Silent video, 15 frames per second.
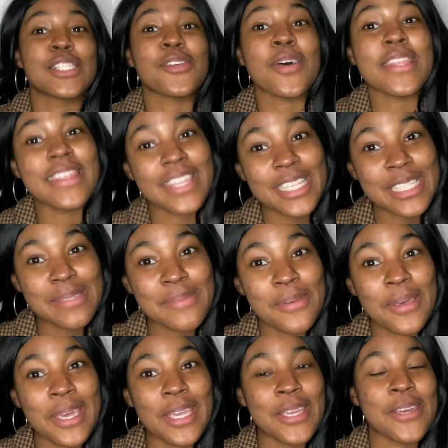at this
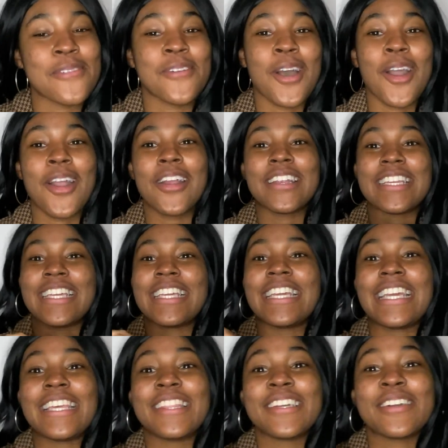point, you've already
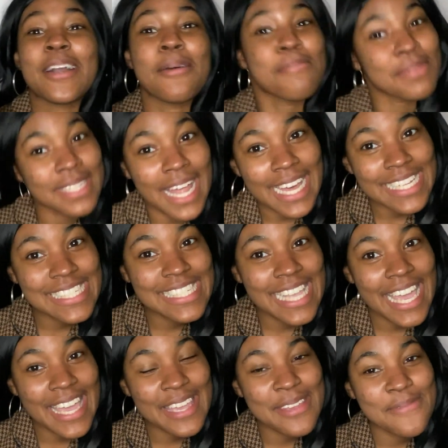either applied to
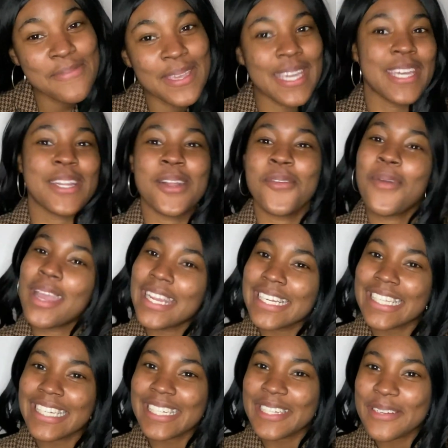AUP and are waiting
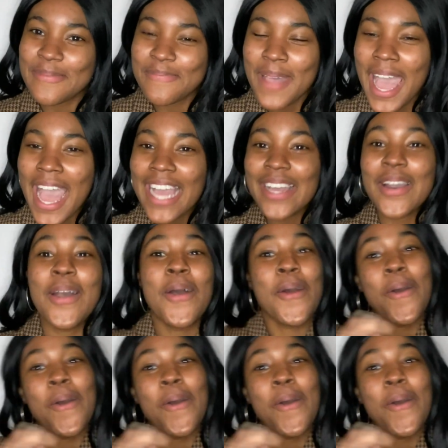to hear back,